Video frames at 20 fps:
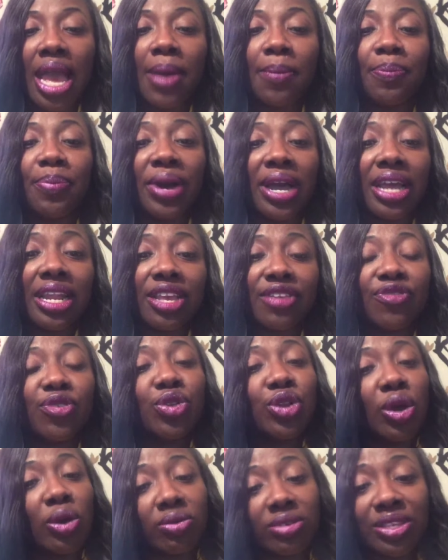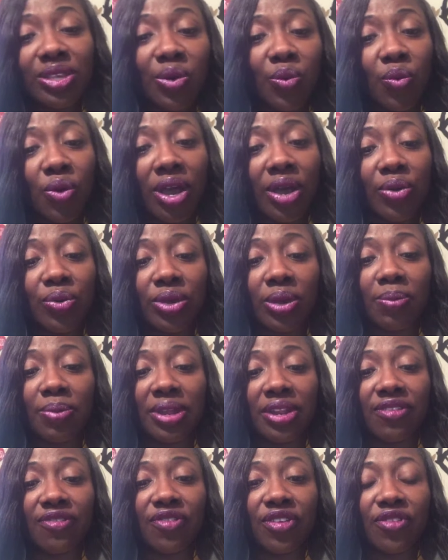But if you know someone who could
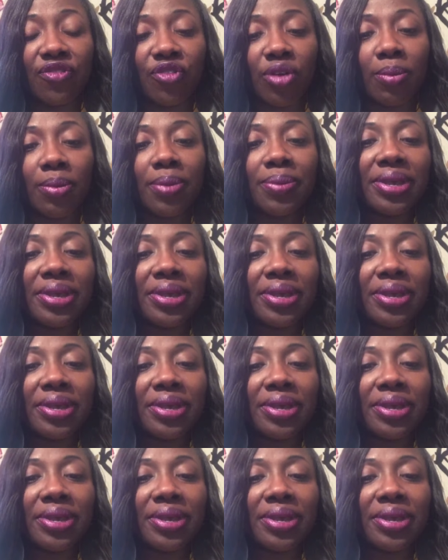benefit from it,